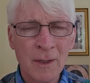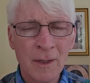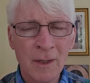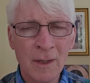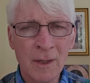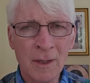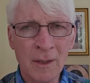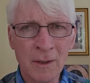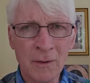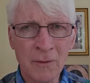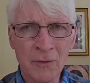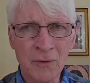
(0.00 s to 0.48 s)

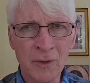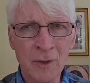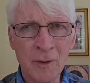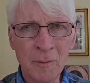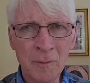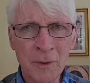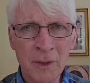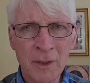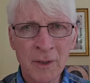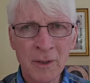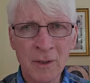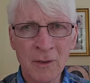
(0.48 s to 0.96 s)
And if
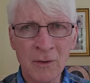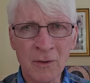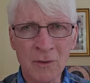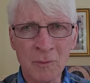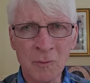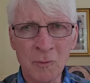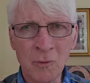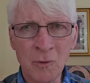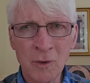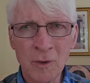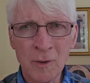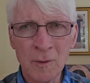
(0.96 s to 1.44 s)
somebody is
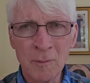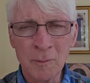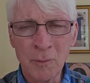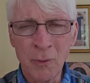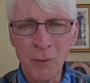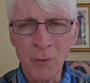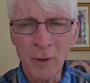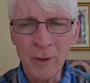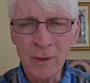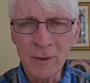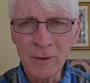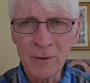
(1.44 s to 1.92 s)
more
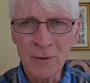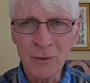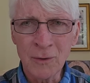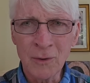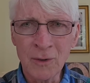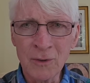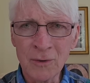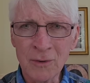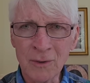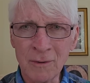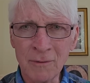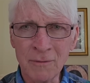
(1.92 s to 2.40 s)
important to
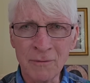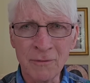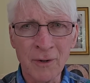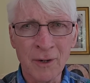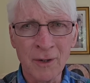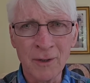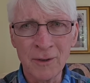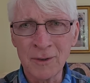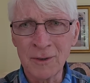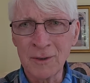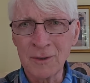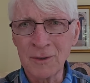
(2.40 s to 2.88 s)
us than
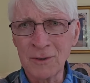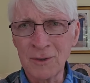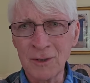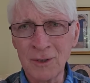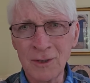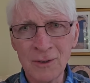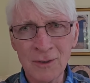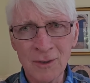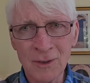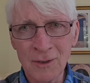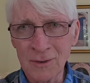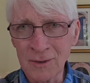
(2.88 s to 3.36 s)
following
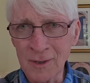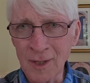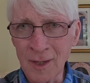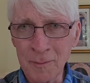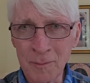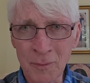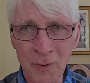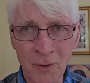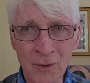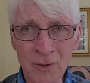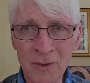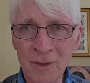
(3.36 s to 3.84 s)
Jesus, that
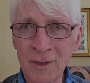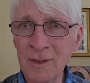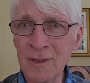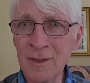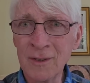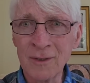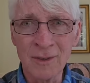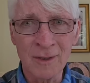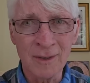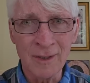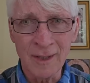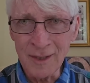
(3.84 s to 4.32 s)
person
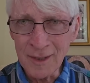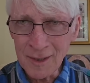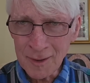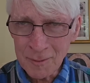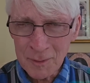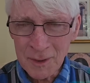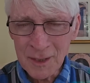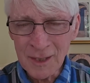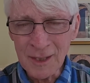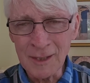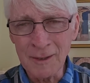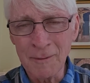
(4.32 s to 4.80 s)
is an
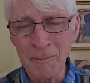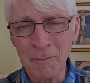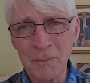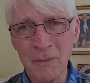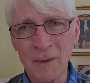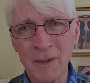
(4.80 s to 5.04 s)
enemy.